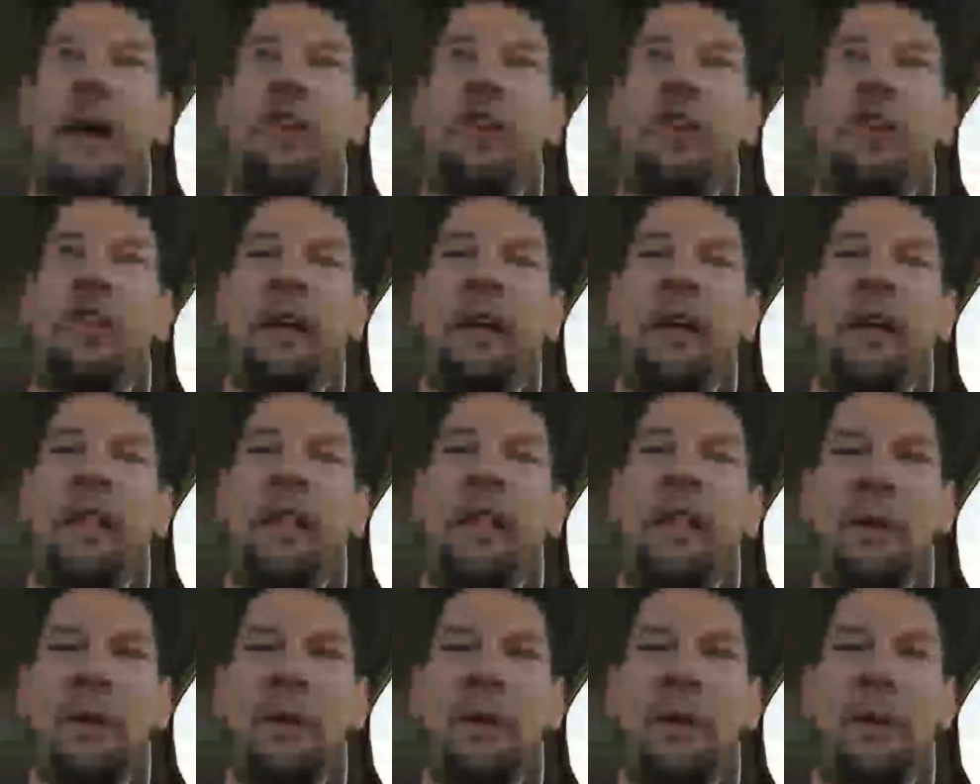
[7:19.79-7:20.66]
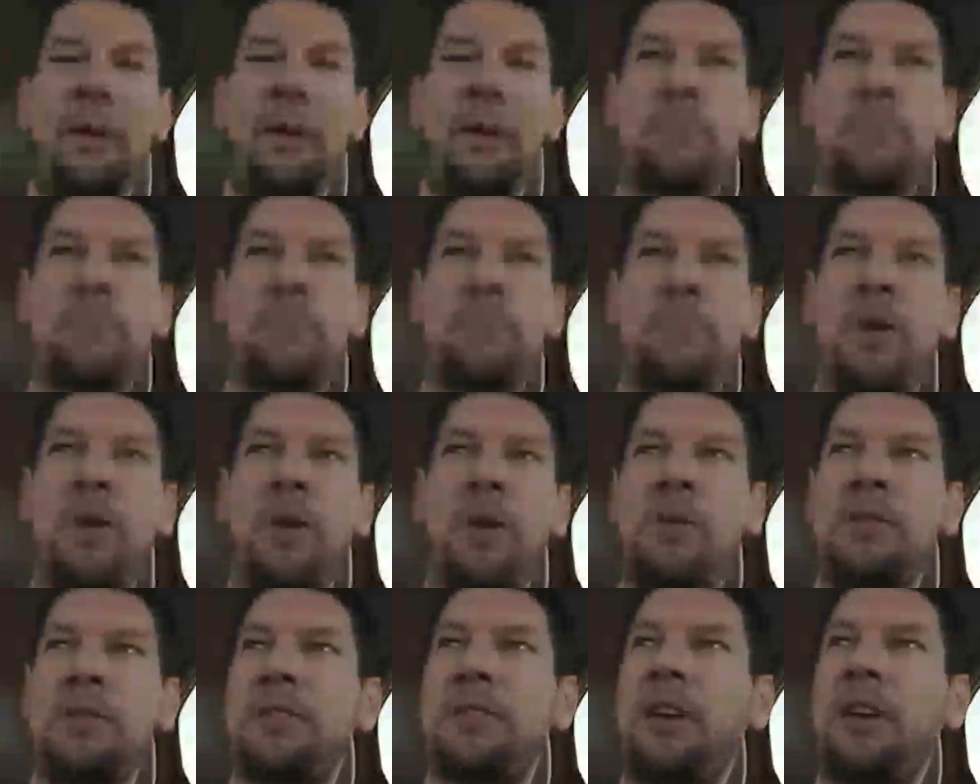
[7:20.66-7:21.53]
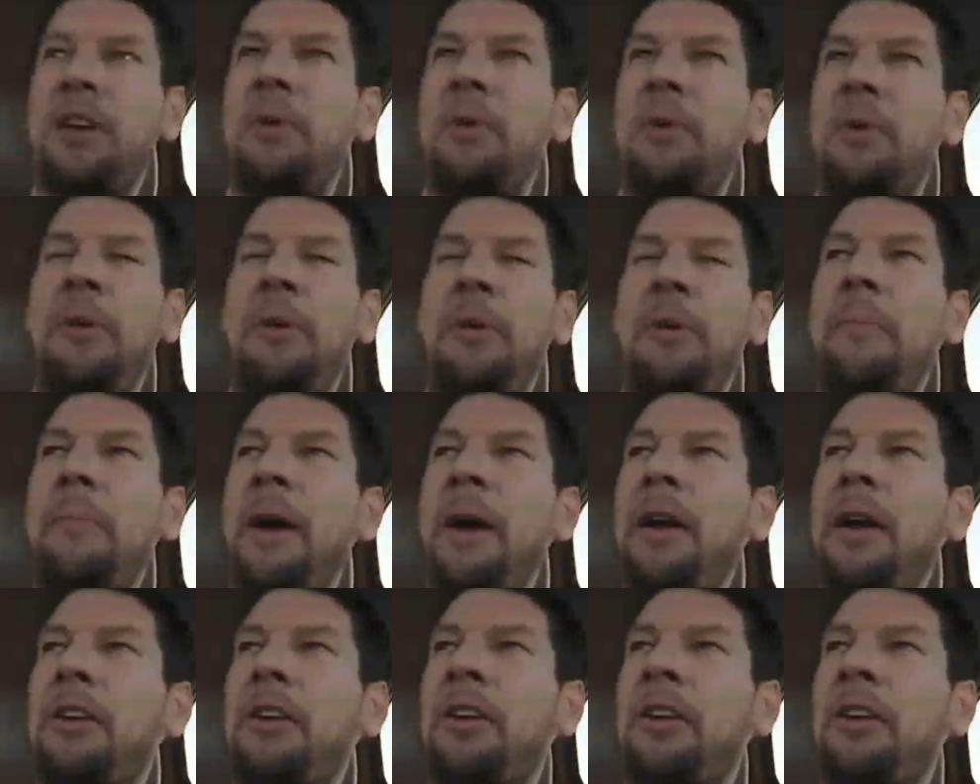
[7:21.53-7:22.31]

I'd love to be able to park a small sailboat in my backyard.